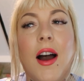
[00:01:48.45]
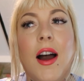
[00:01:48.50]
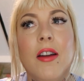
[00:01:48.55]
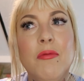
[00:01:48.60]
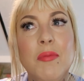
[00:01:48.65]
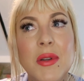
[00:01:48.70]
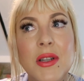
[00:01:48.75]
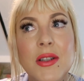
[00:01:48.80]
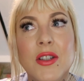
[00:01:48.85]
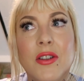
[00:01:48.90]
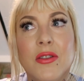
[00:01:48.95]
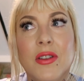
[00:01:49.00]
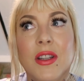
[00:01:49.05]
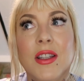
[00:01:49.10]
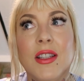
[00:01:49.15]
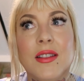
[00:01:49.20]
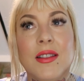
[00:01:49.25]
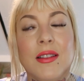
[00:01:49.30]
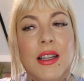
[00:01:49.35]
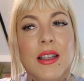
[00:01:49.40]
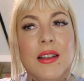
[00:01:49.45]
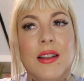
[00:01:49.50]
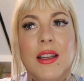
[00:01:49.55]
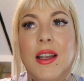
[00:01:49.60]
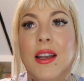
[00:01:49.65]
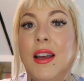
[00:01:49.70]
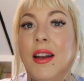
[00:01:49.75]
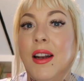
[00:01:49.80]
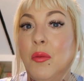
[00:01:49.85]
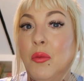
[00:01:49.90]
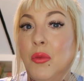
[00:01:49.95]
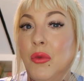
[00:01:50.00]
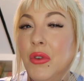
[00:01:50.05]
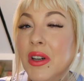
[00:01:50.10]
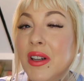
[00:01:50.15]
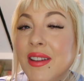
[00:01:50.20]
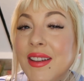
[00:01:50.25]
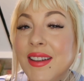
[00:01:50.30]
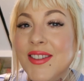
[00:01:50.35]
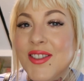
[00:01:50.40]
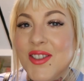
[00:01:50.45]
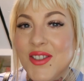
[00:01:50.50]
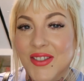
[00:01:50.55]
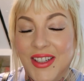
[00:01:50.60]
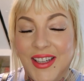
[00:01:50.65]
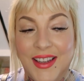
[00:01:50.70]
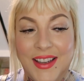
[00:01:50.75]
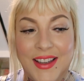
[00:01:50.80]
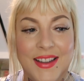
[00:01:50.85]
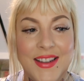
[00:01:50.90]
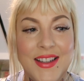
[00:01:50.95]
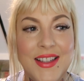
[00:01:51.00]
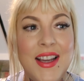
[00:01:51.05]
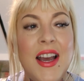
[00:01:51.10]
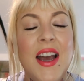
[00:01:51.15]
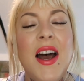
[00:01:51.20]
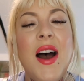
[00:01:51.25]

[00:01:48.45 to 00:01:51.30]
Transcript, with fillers: I've been doing this lately and I'm really enjoying it.